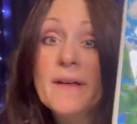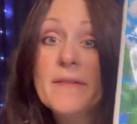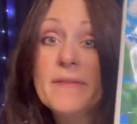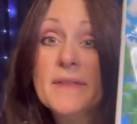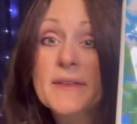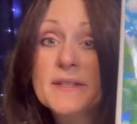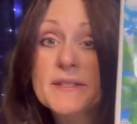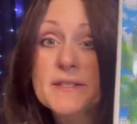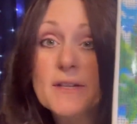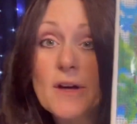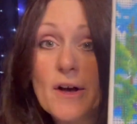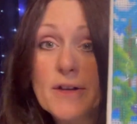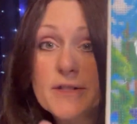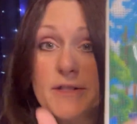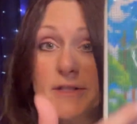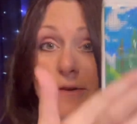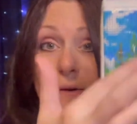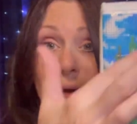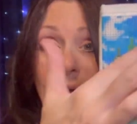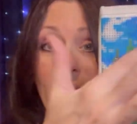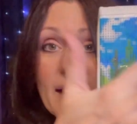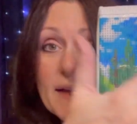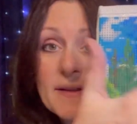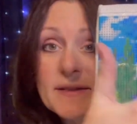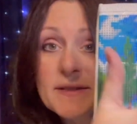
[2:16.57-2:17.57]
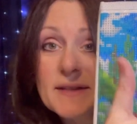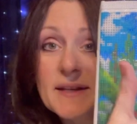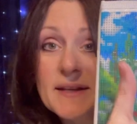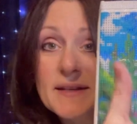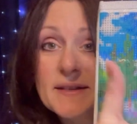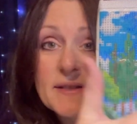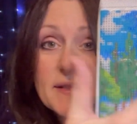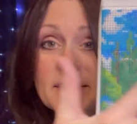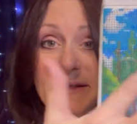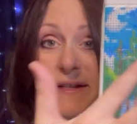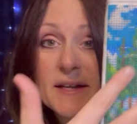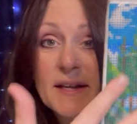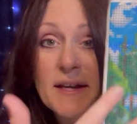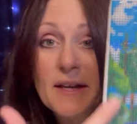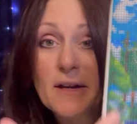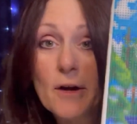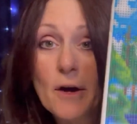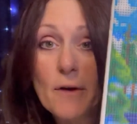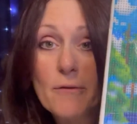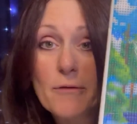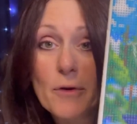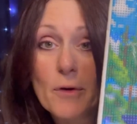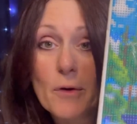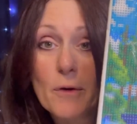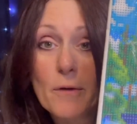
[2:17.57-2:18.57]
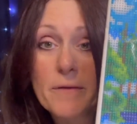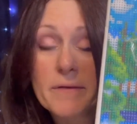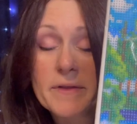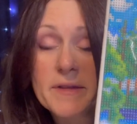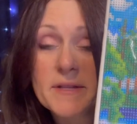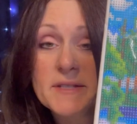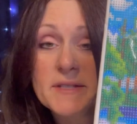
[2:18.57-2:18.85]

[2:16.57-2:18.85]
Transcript: this also has the sticky cover over the